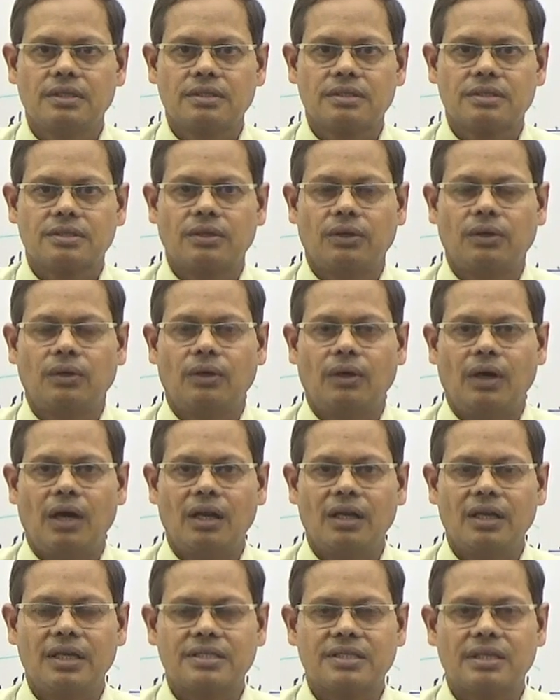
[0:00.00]
So,
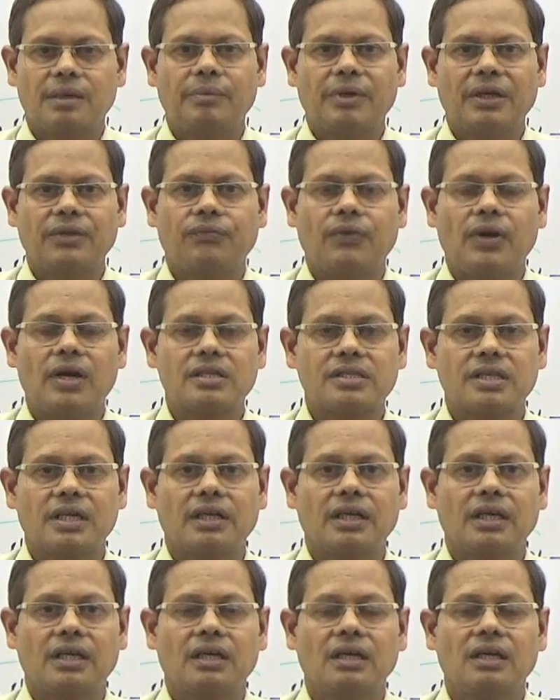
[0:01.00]
unless somebody falls
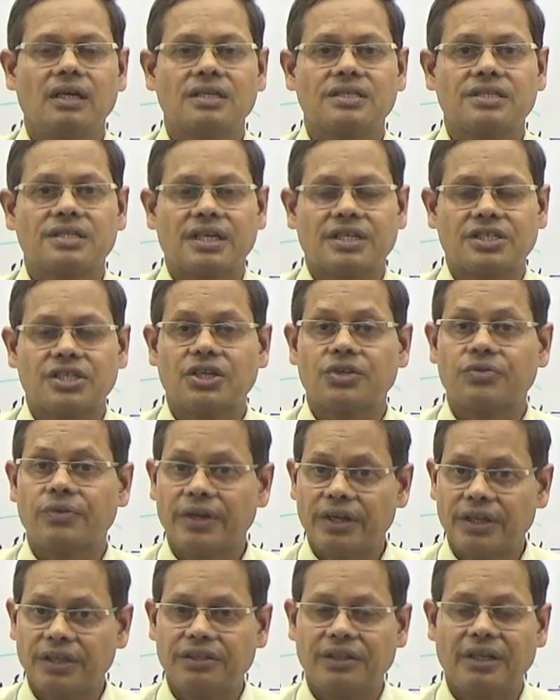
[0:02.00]
under section
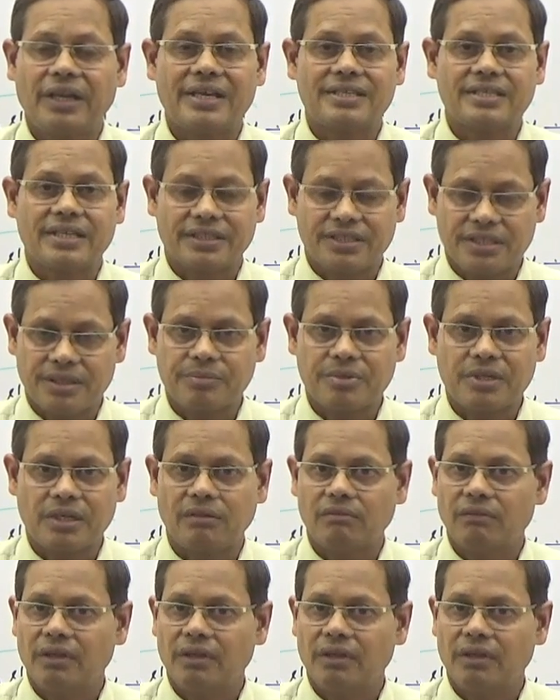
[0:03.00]
23 as exemption,